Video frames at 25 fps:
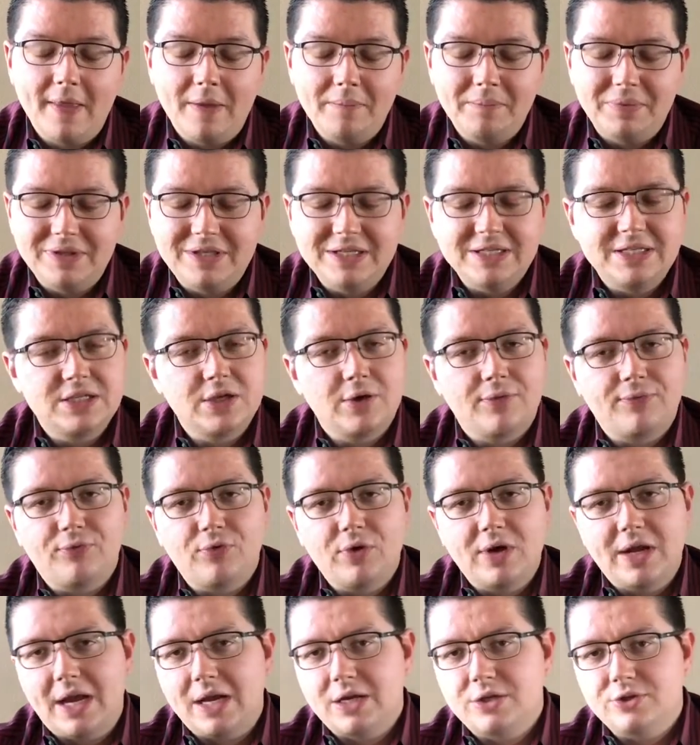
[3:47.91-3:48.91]
But this is a
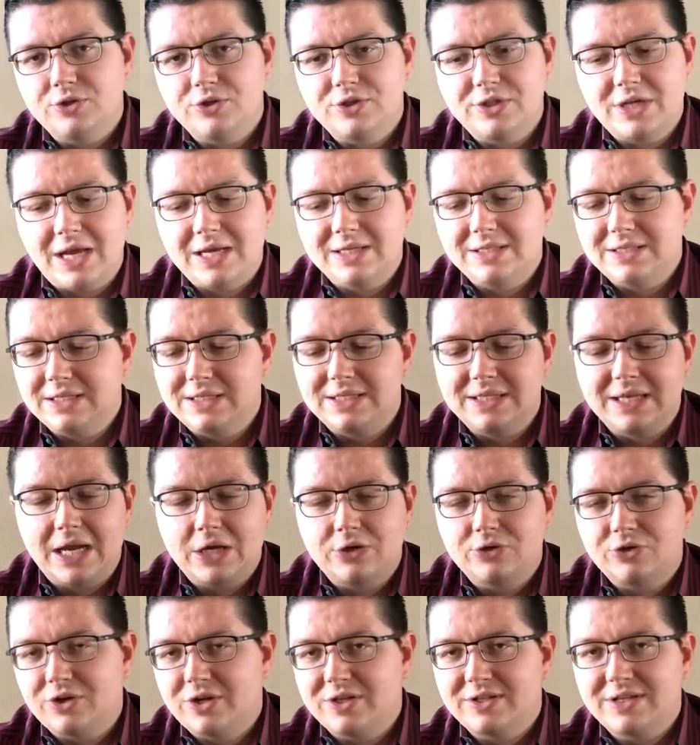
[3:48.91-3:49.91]
free exercise. This is an
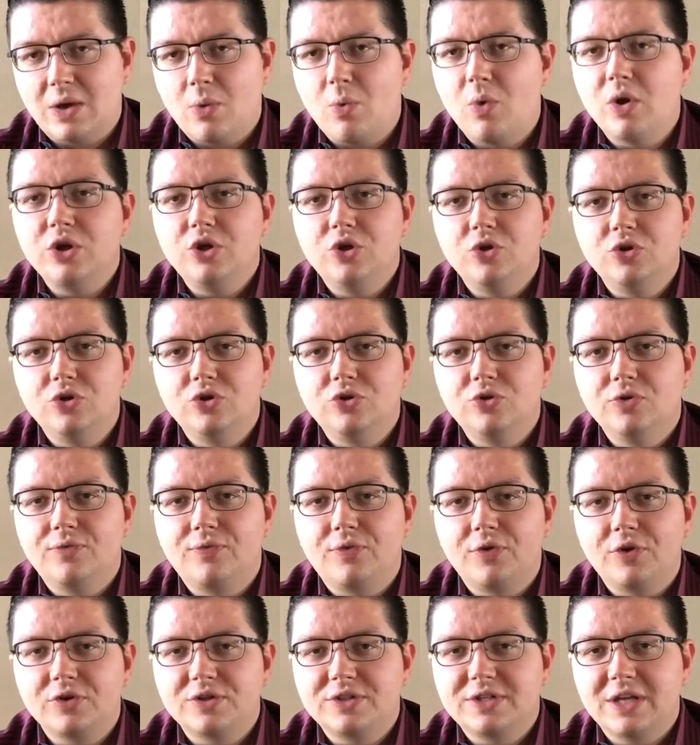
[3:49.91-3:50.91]
exercise I want you to do
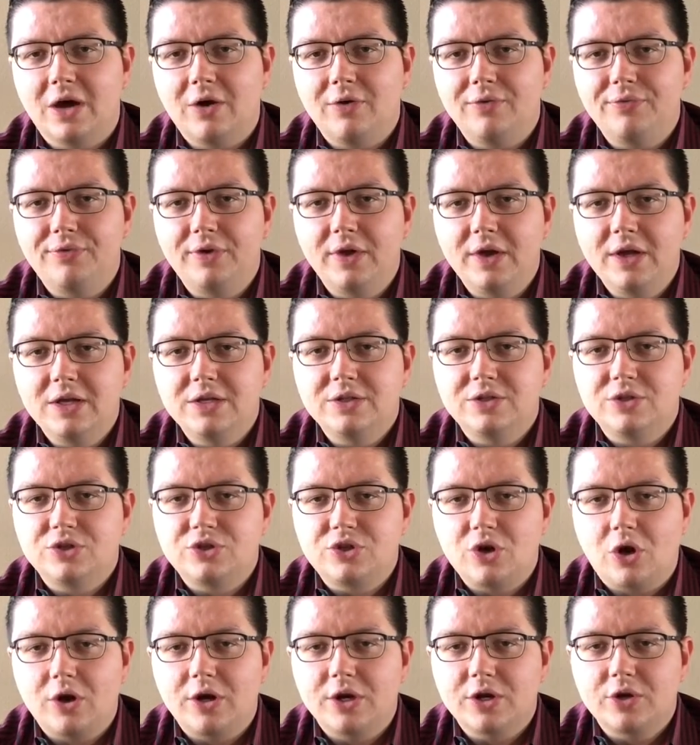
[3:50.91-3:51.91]
for yourself to
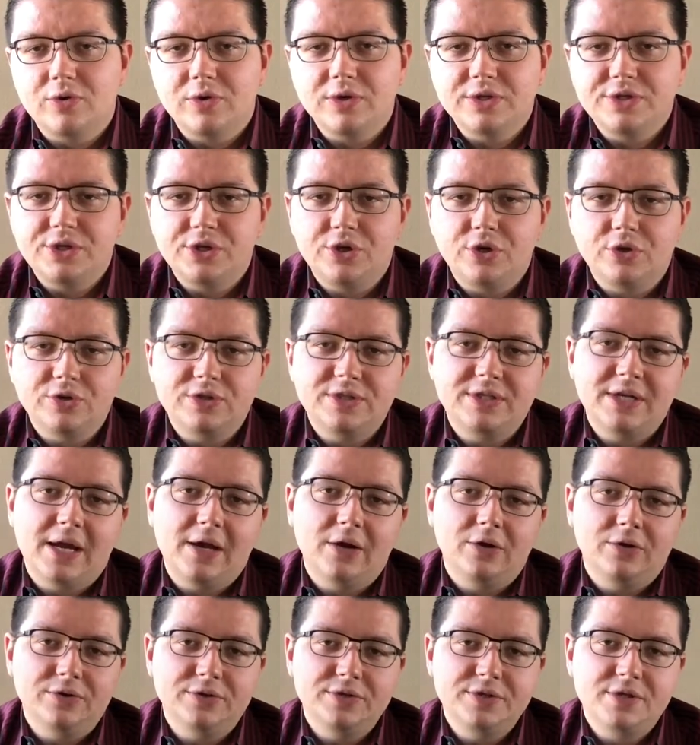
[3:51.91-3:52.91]
start increasing your
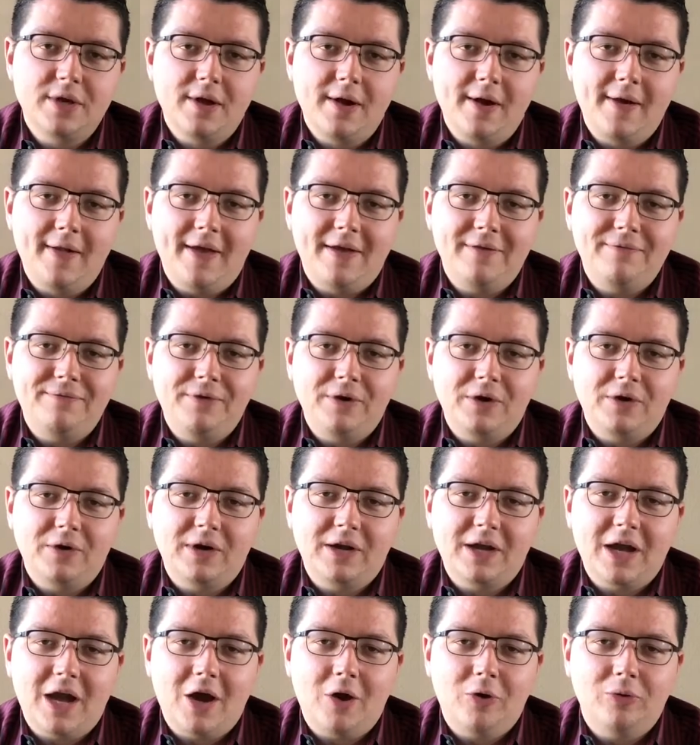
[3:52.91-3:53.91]
sales and
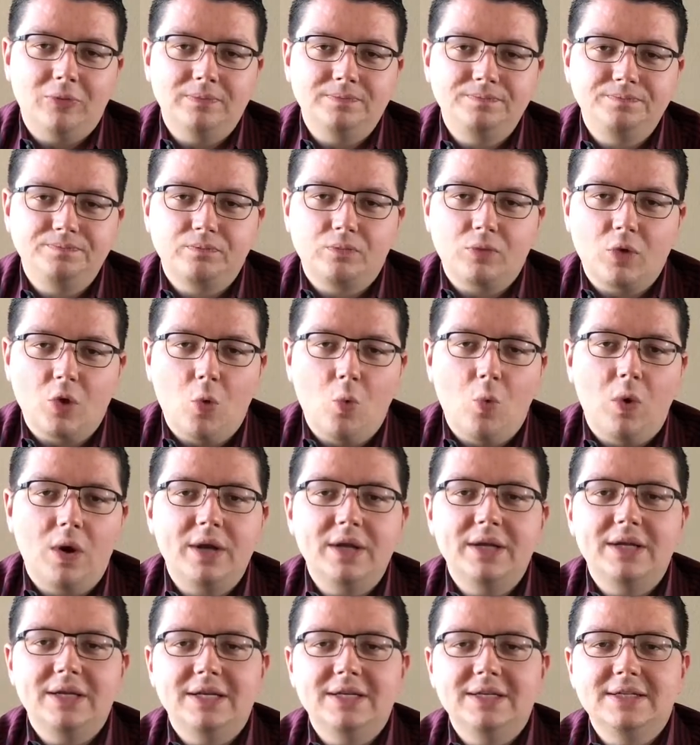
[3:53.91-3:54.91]
figuring out what
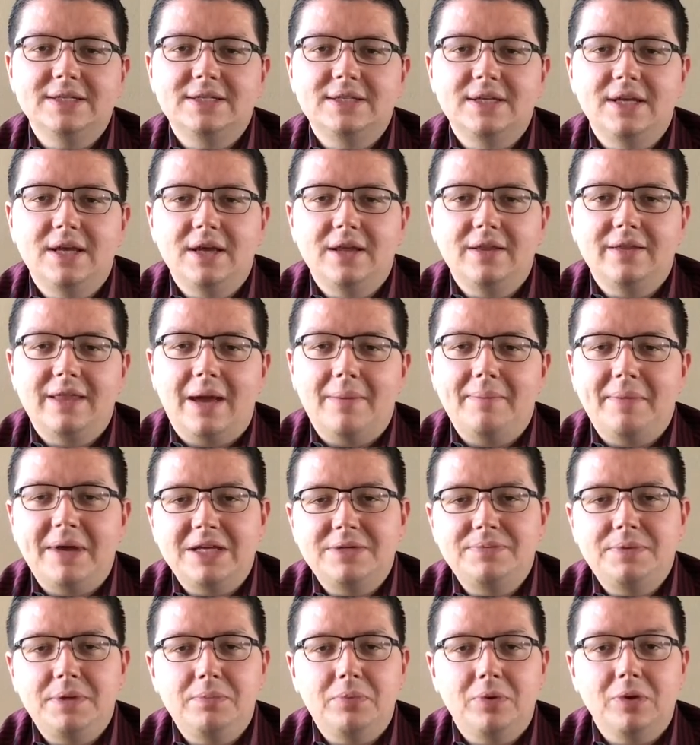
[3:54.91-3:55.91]
it is that
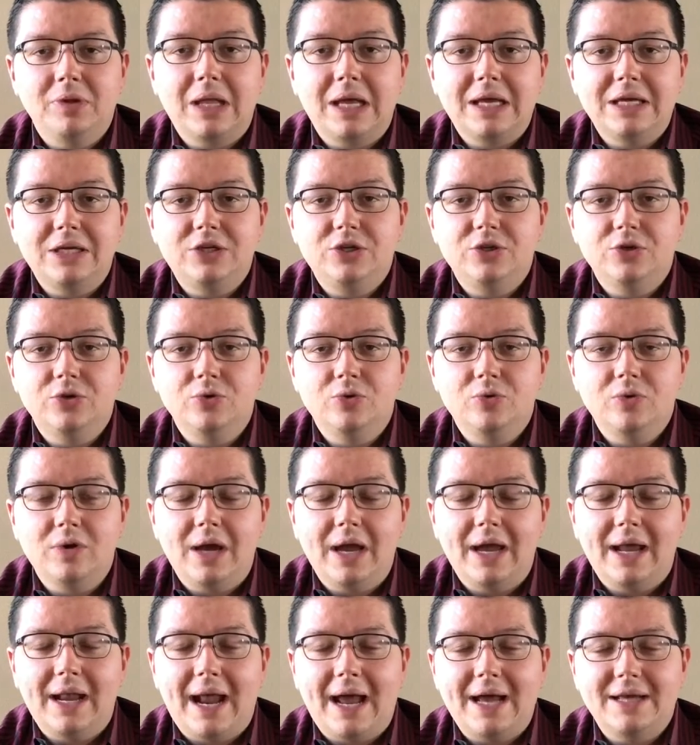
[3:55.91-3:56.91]
makes people like you
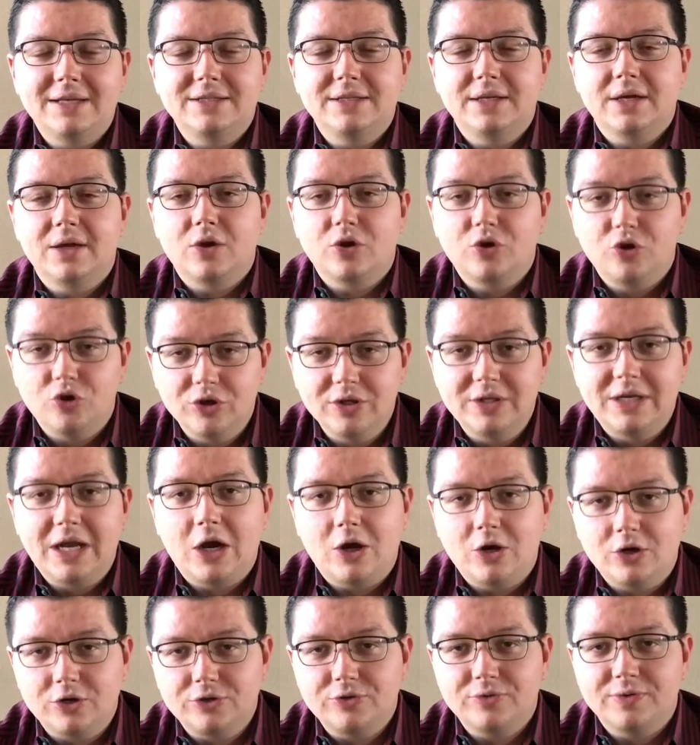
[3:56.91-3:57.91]
and has a good
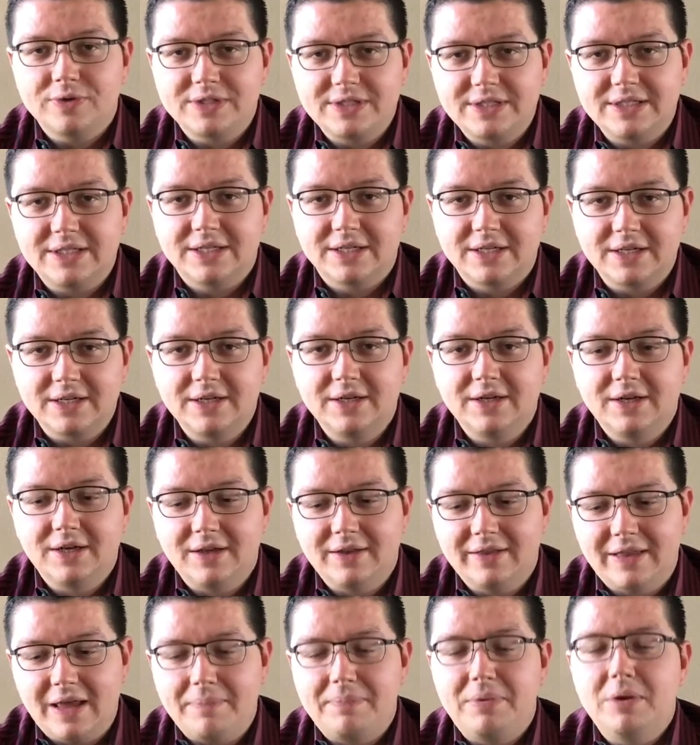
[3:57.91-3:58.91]
characteristic
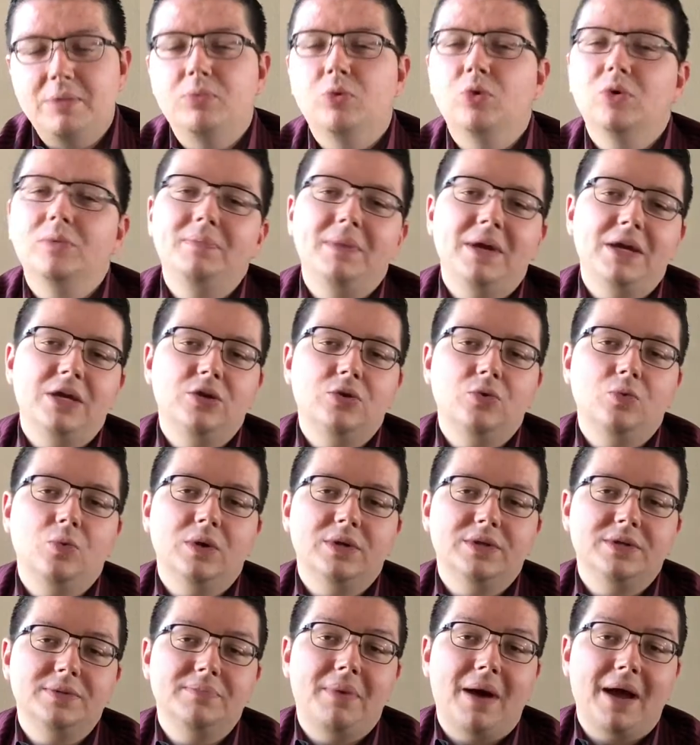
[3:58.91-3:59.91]
that people would make you
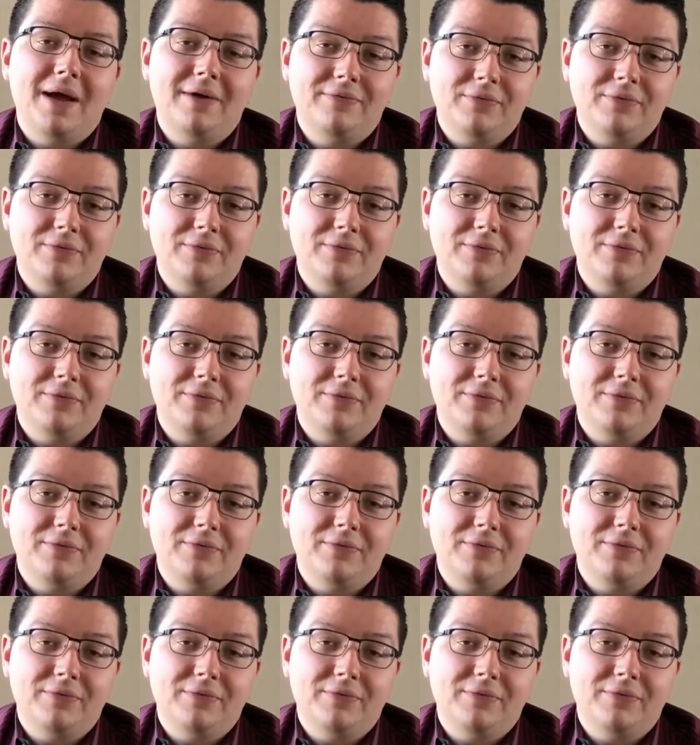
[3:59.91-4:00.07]
want to buy